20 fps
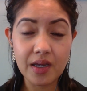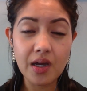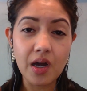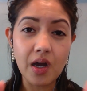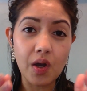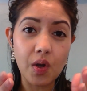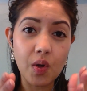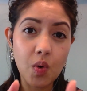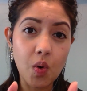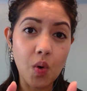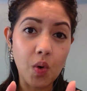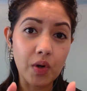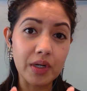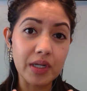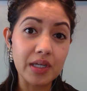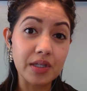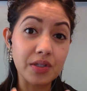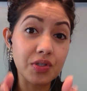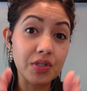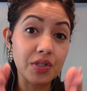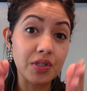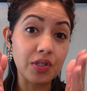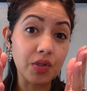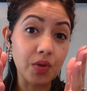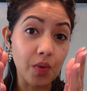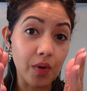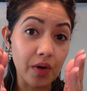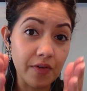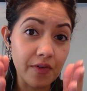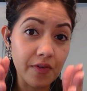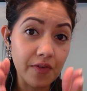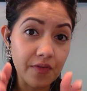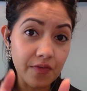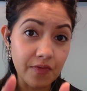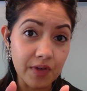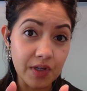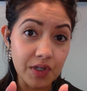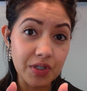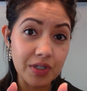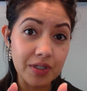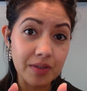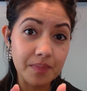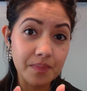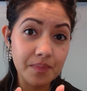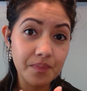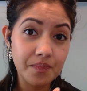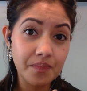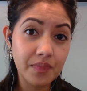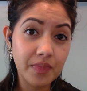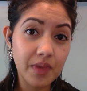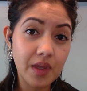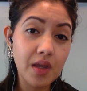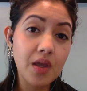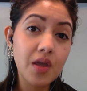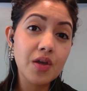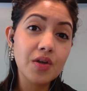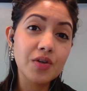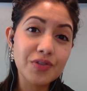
according to your vision.